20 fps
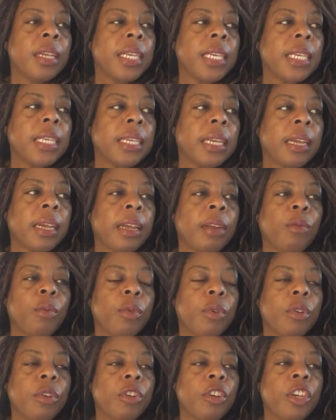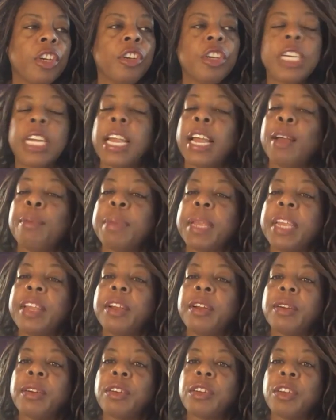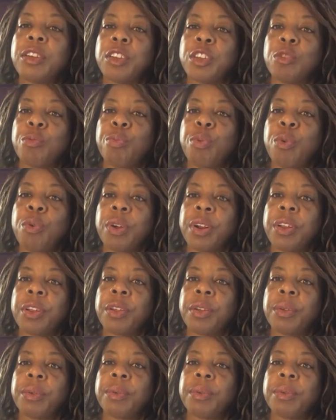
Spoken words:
said, well, Gigi, I'll be here to support you,